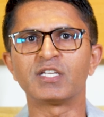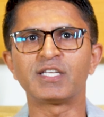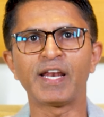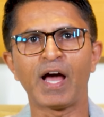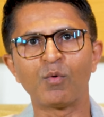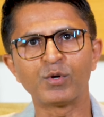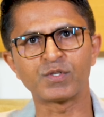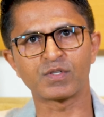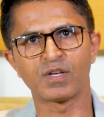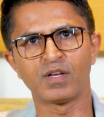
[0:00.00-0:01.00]
say, 10
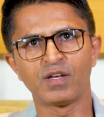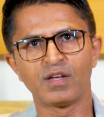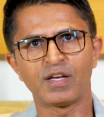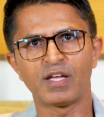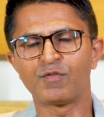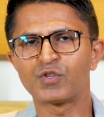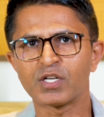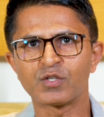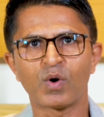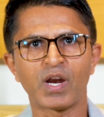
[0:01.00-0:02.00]
hours, if you're
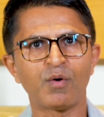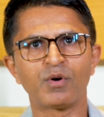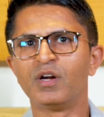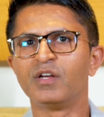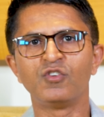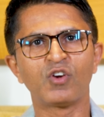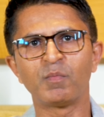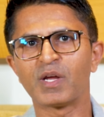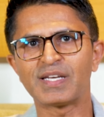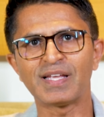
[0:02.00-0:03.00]
charging 1 hour, you can
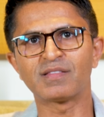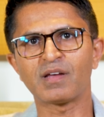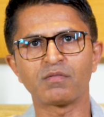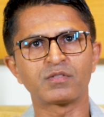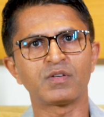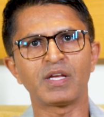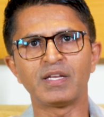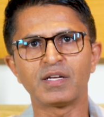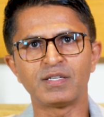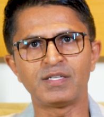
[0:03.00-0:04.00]
make 10,000
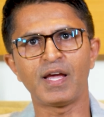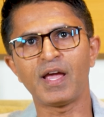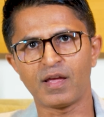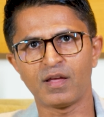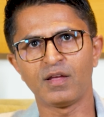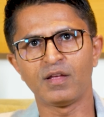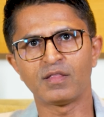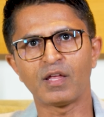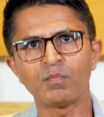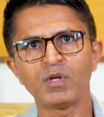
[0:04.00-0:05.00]
in a day.
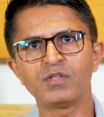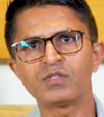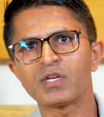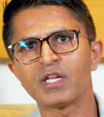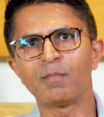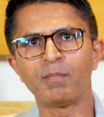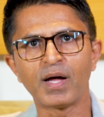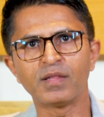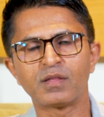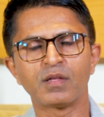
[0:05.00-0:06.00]
That means in a
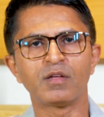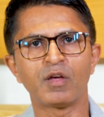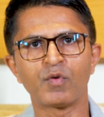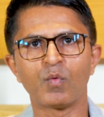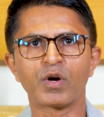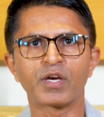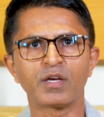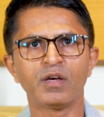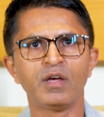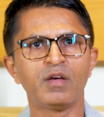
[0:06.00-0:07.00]
month, if you're
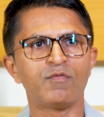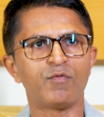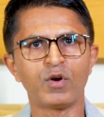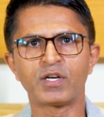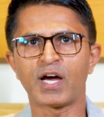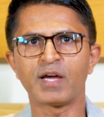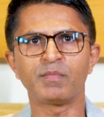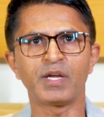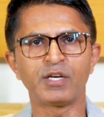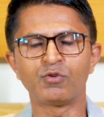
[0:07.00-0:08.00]
working
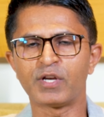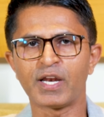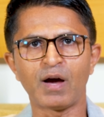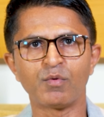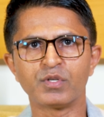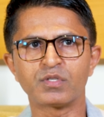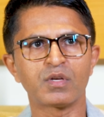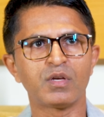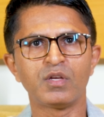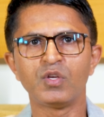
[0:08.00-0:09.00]
full-time, 8 to 10 hours,
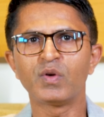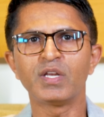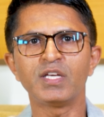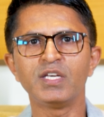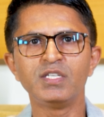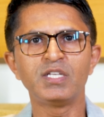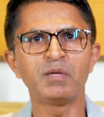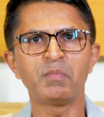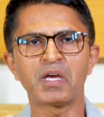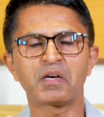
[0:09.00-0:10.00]
you can
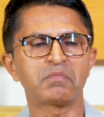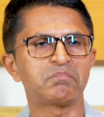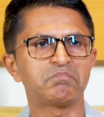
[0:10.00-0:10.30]
easily make